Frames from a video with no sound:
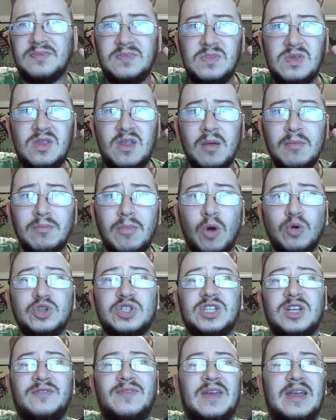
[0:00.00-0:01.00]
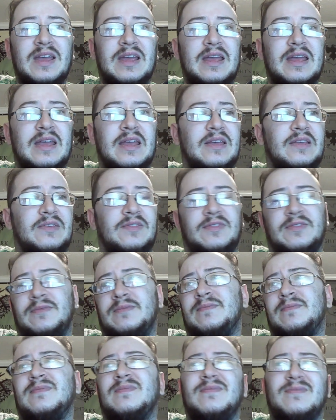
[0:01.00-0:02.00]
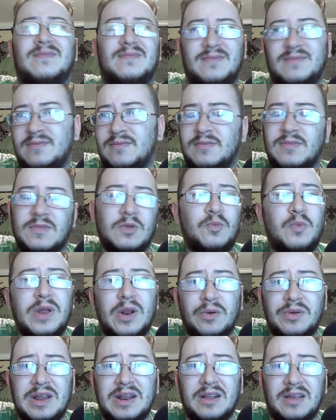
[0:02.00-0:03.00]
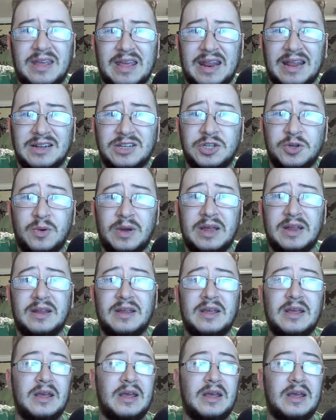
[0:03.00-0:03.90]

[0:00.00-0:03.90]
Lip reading: most of it is, we don't need to get into it.